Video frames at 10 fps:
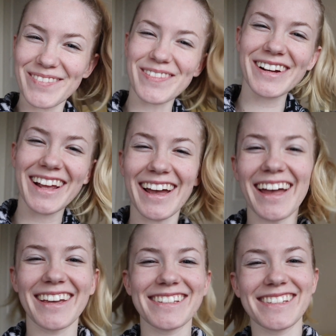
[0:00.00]
Good morning,
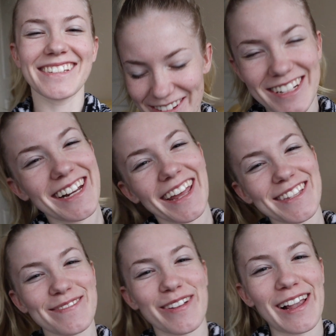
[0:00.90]
guys. For
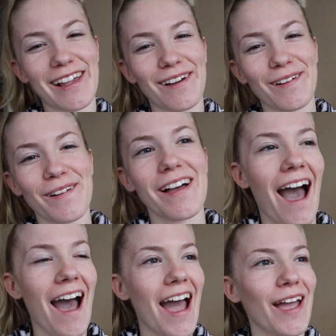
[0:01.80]
today's video,
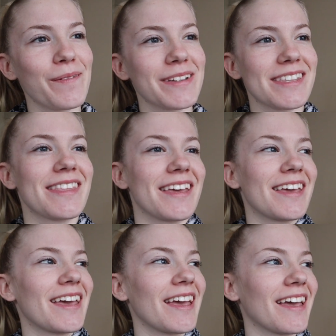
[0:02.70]
I was
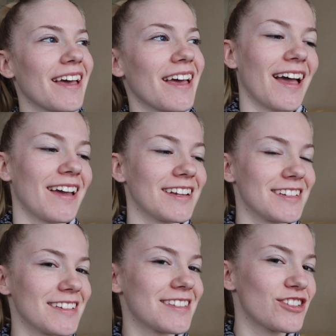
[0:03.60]
thinking I could
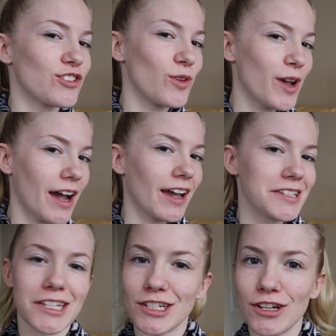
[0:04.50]
just show you
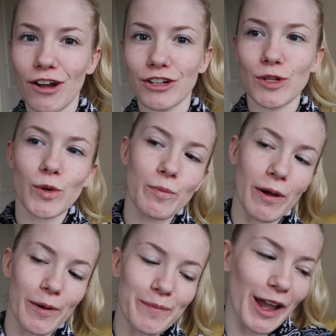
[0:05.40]
guys and talk to you
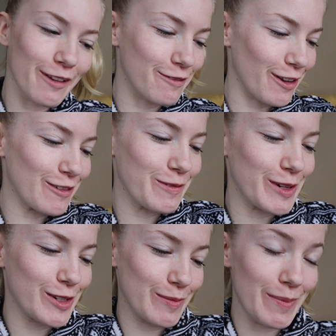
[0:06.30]
about my favorite
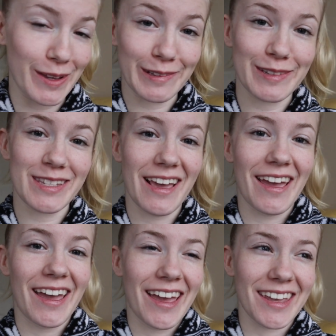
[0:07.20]
winter meals.
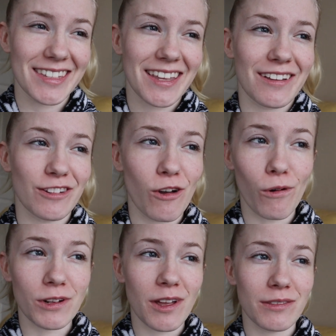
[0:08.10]
It's getting
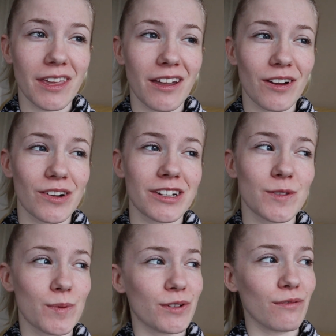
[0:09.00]
cold out there.
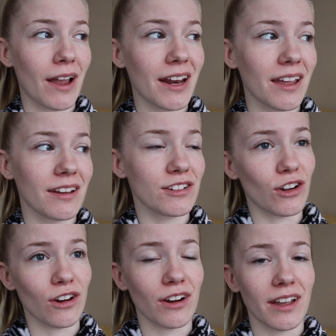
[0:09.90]
It's been raining and
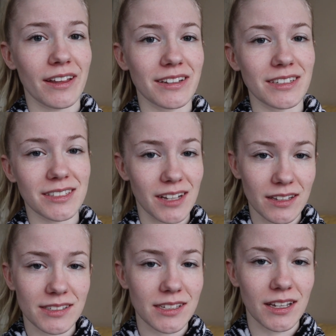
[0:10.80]
dark and
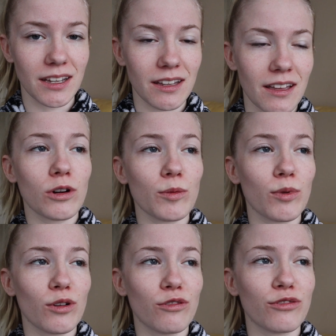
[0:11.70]
disgusting.
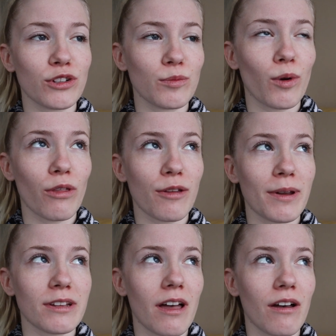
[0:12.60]
Horrible for both the
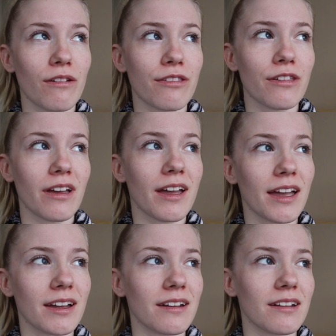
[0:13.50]
mental health
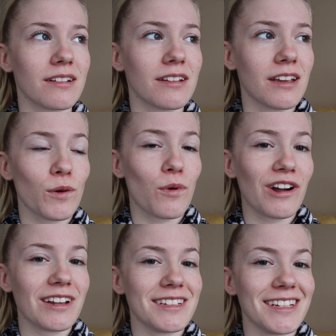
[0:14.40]
and for
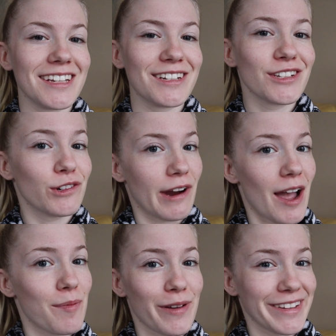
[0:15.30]
wanting to eat
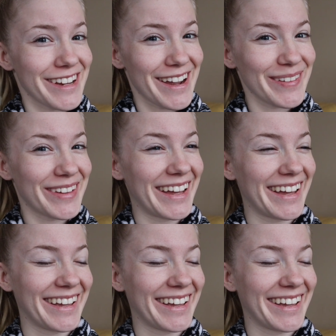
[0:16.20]
crap all the time.